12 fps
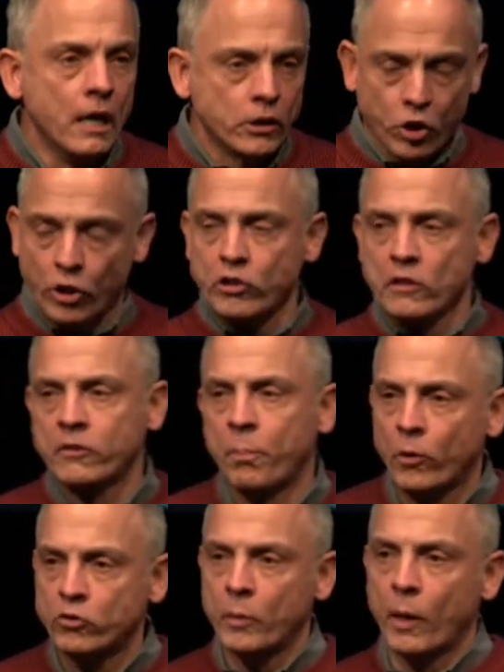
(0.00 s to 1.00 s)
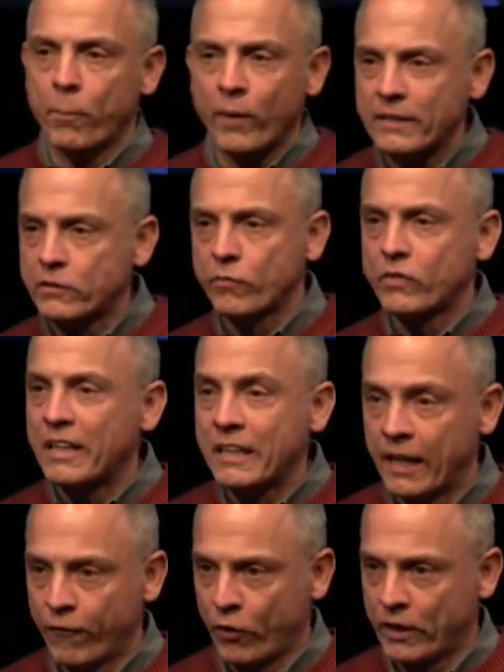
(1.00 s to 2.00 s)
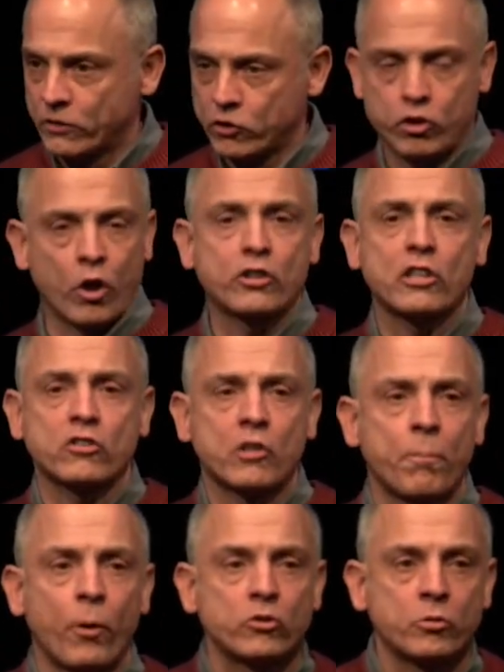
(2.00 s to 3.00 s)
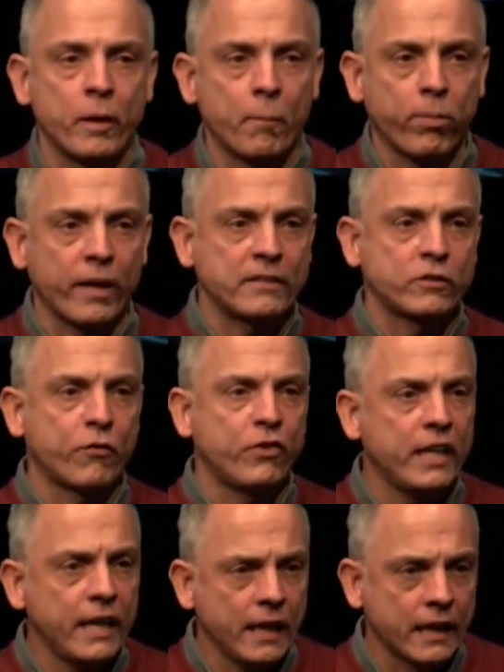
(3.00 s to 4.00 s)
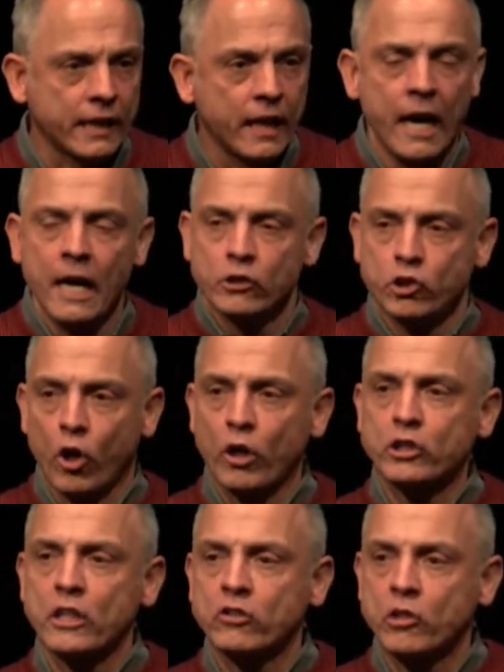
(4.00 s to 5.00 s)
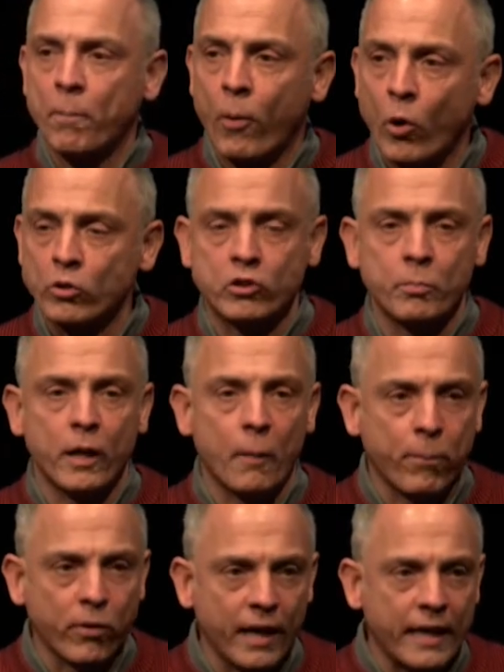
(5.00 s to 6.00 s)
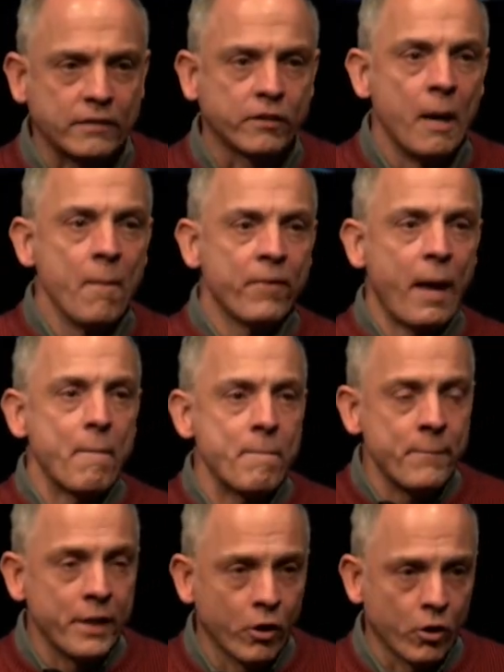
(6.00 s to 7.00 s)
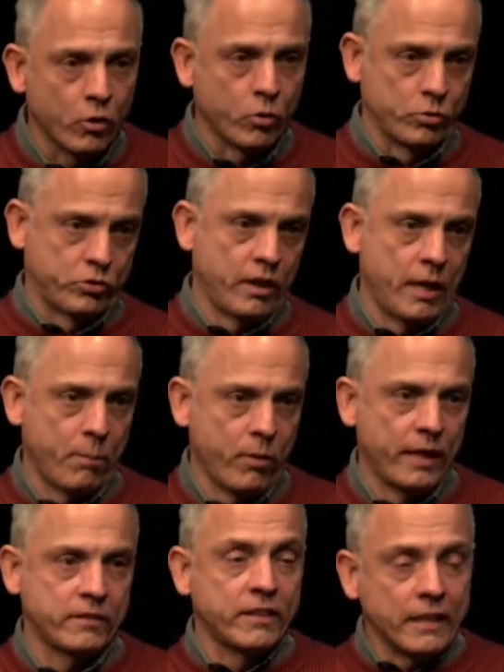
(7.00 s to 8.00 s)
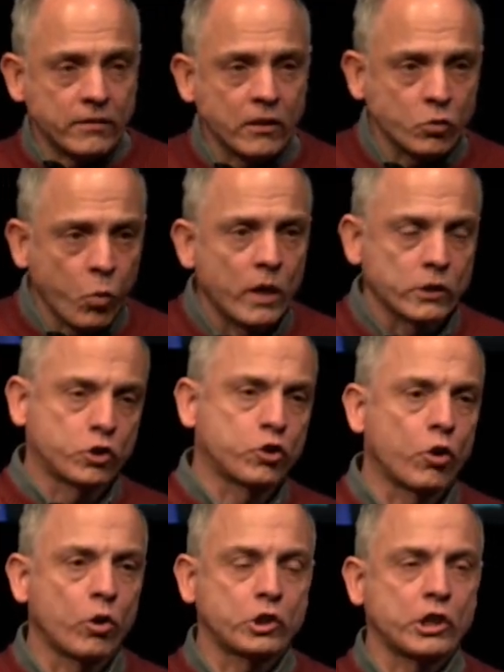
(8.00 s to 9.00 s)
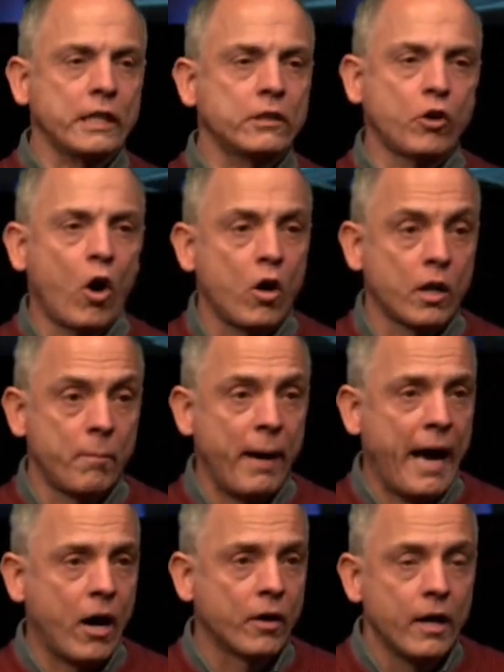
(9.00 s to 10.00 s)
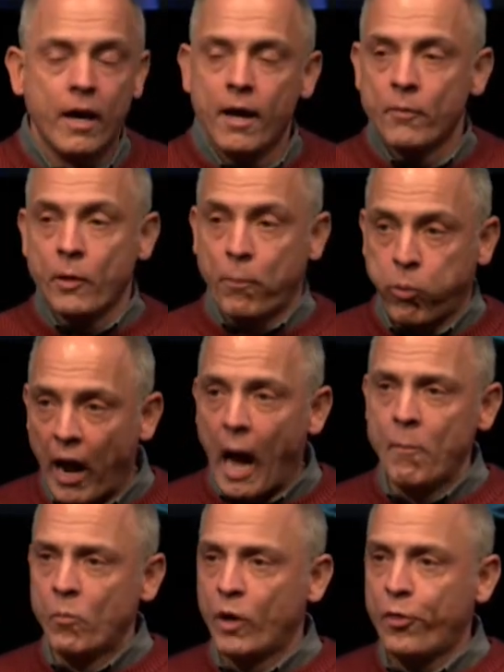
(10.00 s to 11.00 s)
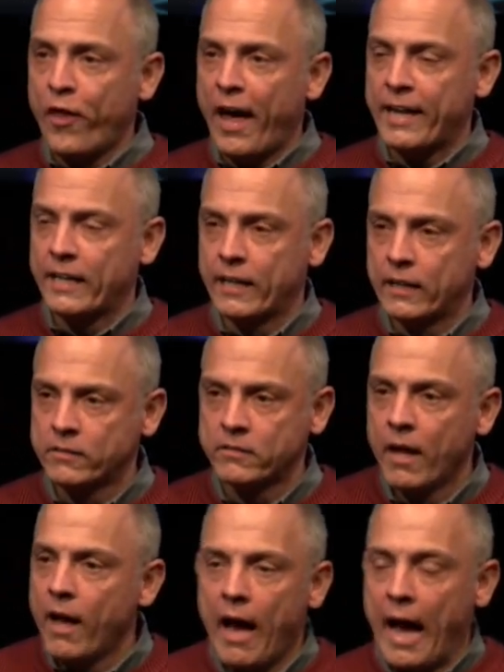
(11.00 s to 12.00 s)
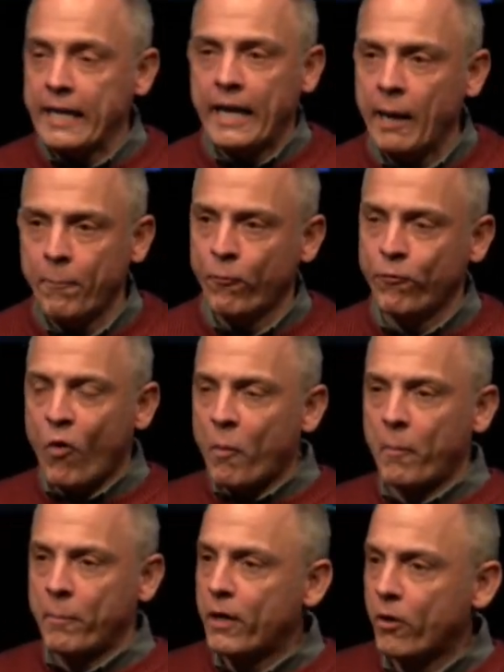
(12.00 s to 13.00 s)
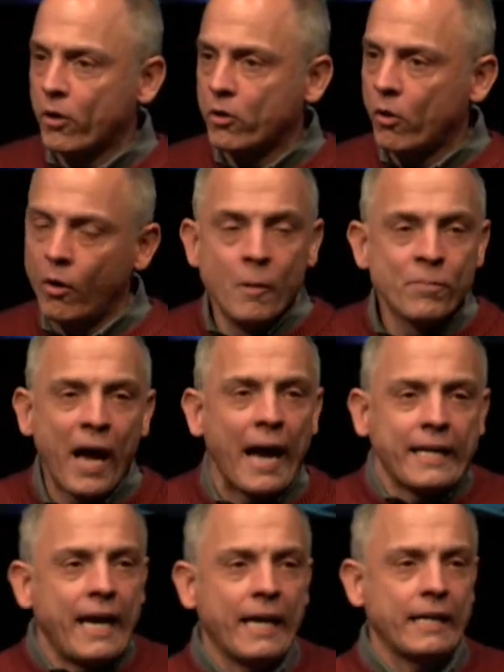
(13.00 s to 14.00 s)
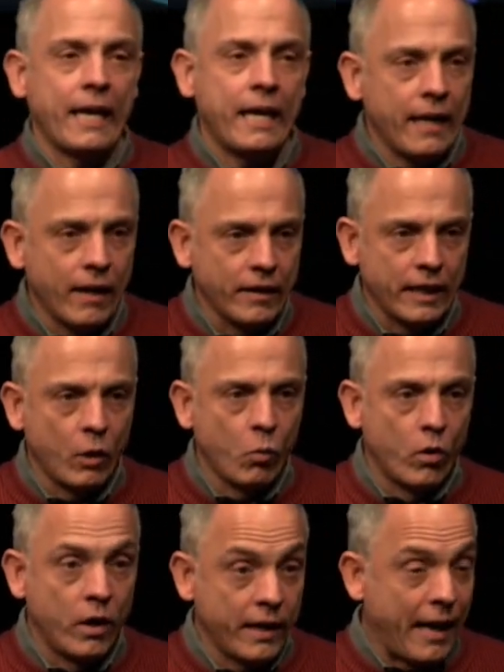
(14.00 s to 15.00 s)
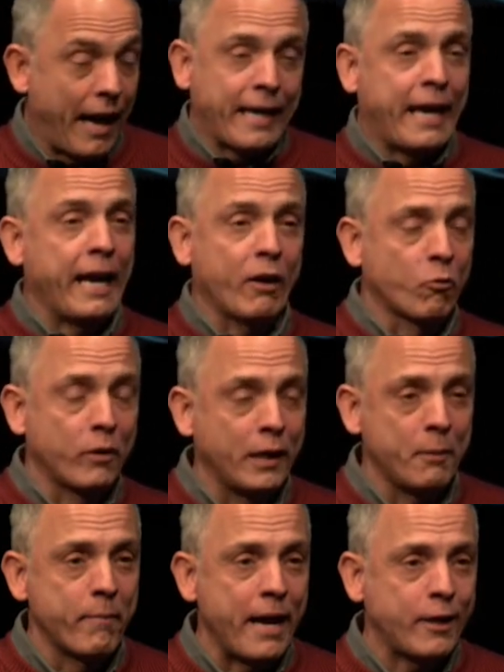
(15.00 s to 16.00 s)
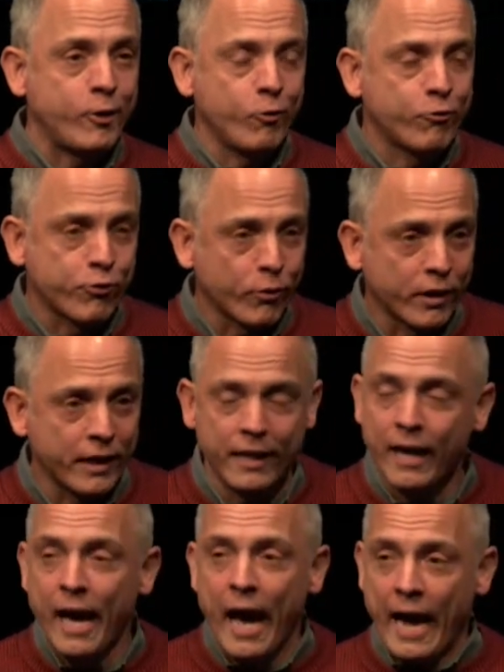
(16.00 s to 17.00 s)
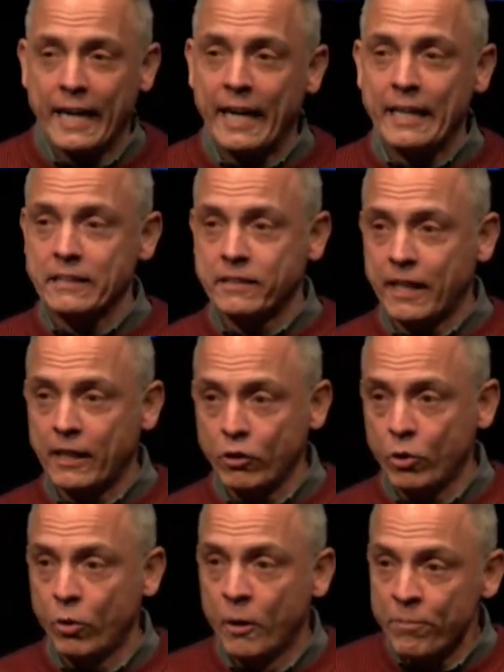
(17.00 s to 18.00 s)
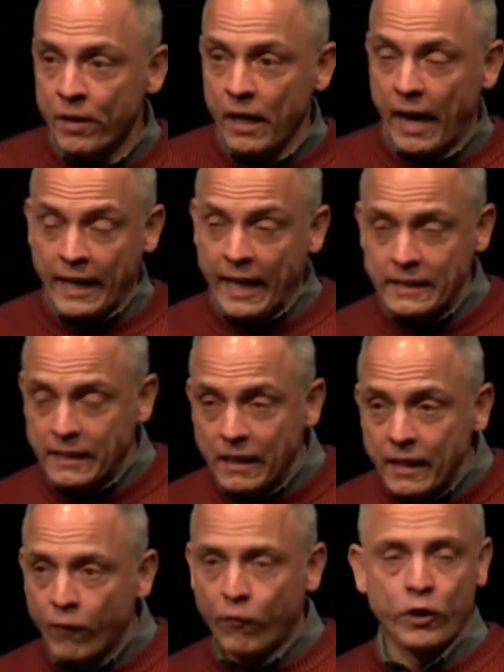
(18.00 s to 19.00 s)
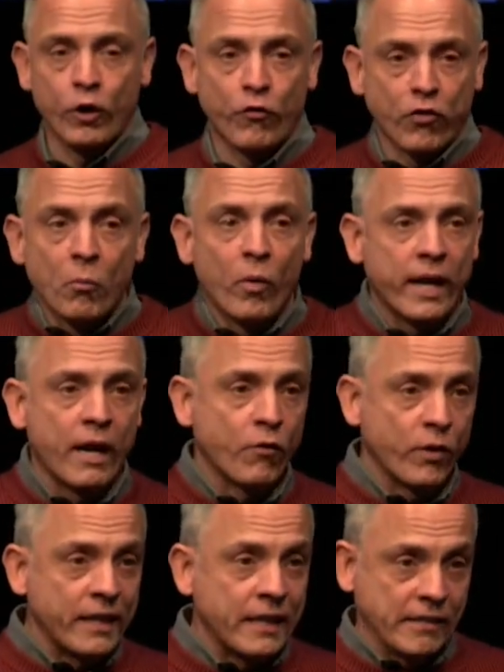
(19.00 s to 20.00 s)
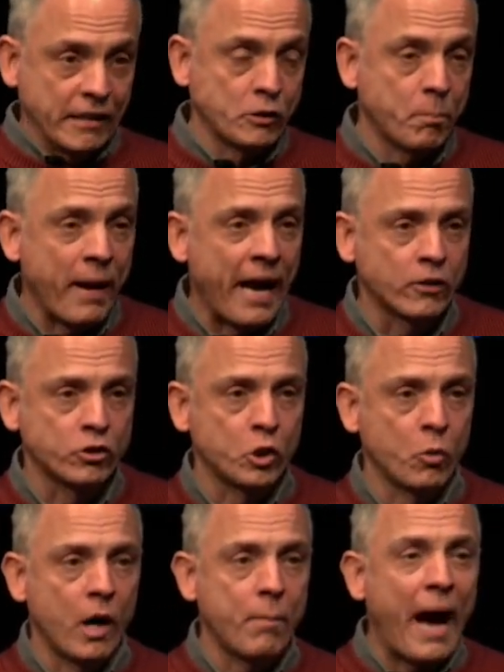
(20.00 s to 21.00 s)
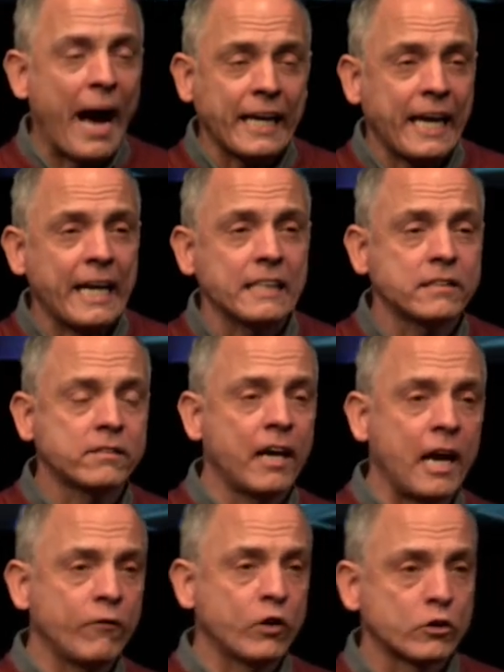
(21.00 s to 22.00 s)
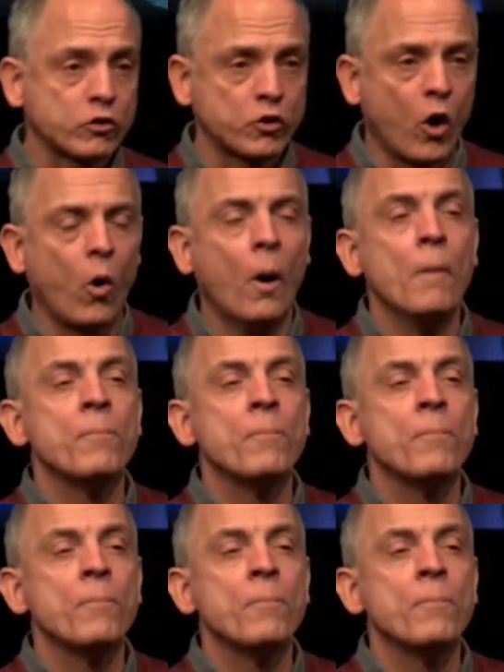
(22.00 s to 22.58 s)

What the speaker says: Church is supposed to be a place of deliverance. Church is supposed to be a place of healing. Church is supposed to be a place that miracles take place. This is what church is all about. The problem with that is I can't perform a miracle. I can't heal anyone. I can't really make you free. I can't set you, I can't deliver you from whatever it is that's bound you up. I can't save your soul.